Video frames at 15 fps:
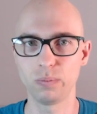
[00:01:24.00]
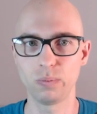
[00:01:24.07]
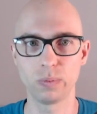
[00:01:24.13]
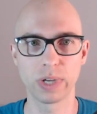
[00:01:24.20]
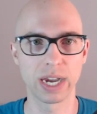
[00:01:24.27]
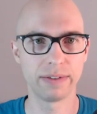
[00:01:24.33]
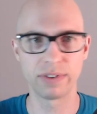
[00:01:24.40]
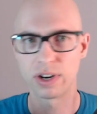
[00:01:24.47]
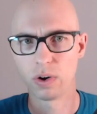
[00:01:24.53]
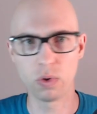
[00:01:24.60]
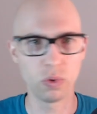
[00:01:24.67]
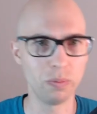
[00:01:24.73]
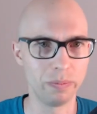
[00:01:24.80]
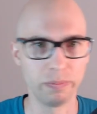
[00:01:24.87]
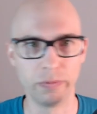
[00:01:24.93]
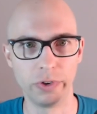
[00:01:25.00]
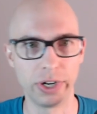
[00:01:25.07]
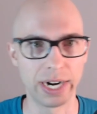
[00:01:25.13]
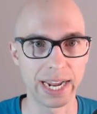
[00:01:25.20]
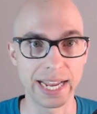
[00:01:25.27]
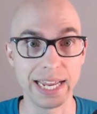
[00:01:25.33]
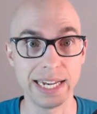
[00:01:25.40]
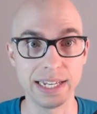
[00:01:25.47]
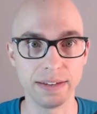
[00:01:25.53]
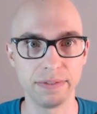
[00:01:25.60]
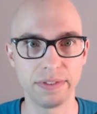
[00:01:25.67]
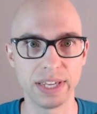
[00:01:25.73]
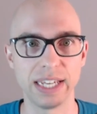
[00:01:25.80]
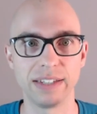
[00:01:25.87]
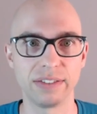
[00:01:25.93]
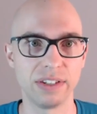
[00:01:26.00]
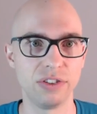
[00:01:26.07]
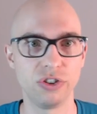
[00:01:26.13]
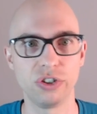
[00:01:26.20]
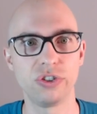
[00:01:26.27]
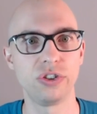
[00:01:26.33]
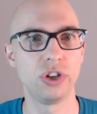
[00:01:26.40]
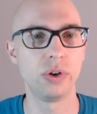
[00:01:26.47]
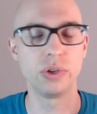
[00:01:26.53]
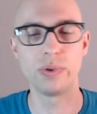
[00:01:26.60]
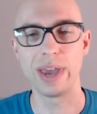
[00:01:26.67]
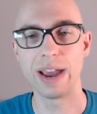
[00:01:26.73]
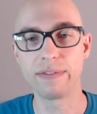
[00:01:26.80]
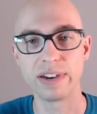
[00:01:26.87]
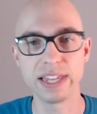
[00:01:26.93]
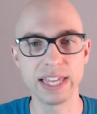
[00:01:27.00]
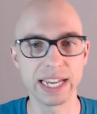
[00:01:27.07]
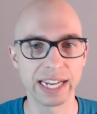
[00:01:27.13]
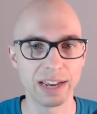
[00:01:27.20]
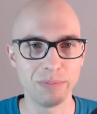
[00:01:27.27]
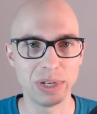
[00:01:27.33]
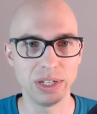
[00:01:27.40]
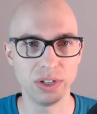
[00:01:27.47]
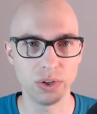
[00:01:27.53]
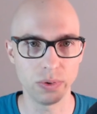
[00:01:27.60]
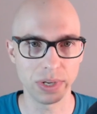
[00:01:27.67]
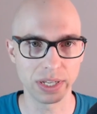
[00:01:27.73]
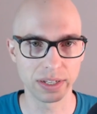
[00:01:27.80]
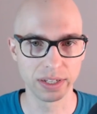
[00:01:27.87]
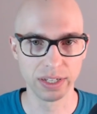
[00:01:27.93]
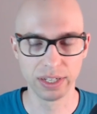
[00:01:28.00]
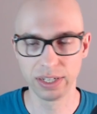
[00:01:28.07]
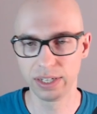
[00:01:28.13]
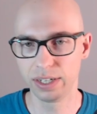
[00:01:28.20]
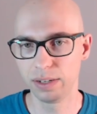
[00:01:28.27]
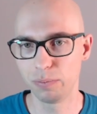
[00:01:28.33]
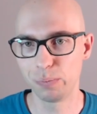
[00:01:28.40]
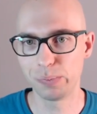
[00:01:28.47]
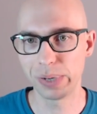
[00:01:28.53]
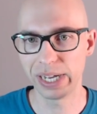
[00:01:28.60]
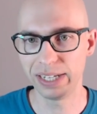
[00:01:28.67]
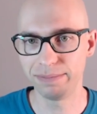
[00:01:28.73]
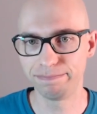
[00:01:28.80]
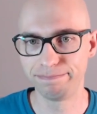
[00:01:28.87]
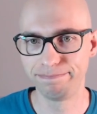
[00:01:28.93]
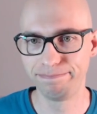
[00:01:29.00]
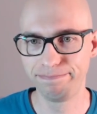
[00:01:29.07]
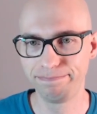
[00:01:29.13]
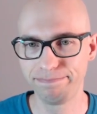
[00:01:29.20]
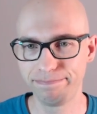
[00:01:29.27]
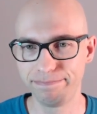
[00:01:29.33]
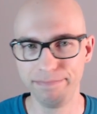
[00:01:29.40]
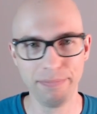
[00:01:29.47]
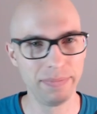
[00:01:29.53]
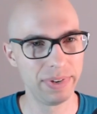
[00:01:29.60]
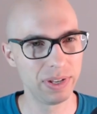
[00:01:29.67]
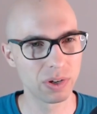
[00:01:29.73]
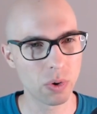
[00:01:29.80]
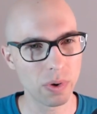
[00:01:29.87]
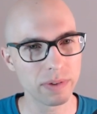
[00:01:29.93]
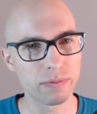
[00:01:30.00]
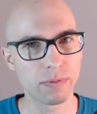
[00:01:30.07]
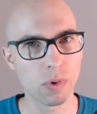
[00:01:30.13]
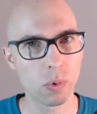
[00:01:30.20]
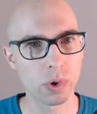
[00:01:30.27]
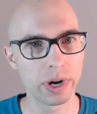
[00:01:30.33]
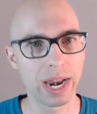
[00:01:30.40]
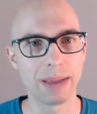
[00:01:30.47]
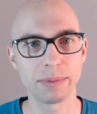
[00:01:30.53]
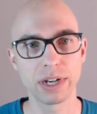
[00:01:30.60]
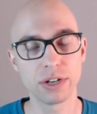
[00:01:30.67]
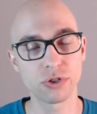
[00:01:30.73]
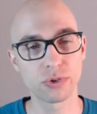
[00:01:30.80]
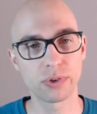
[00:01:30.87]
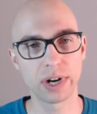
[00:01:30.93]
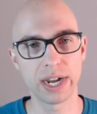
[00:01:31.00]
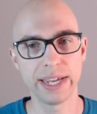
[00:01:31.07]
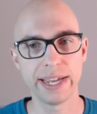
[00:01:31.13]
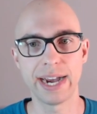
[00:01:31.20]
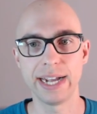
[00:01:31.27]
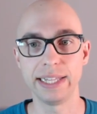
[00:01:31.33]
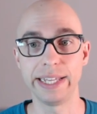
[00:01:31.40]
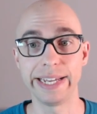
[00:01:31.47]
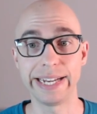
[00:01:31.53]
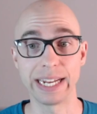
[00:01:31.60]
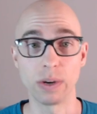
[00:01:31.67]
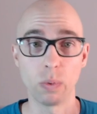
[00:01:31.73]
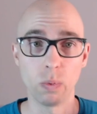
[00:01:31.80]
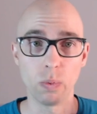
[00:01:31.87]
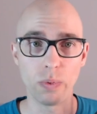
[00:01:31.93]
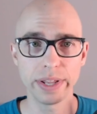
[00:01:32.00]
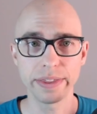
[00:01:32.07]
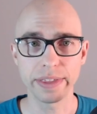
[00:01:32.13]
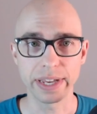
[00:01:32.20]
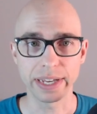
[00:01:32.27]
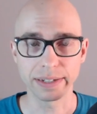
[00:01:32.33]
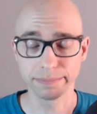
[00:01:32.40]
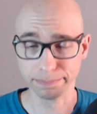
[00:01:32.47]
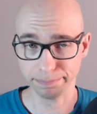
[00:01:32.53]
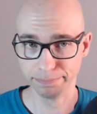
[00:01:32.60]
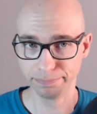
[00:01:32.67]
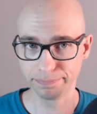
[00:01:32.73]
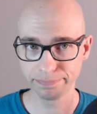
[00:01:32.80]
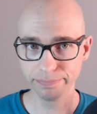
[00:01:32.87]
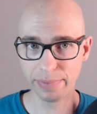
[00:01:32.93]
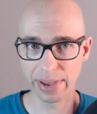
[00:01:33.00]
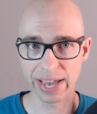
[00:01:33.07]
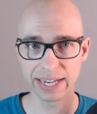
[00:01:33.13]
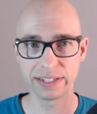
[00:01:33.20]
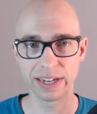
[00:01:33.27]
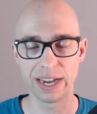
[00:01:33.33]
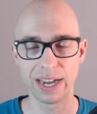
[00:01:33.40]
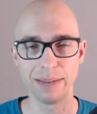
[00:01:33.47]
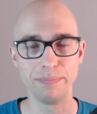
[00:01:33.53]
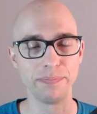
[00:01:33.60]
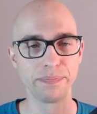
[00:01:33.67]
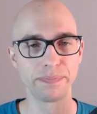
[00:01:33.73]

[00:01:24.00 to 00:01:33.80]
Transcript: cover a whole variety of things and just show you everything I've been doing, but going forward, I'm going to try highlighting one thing at a time.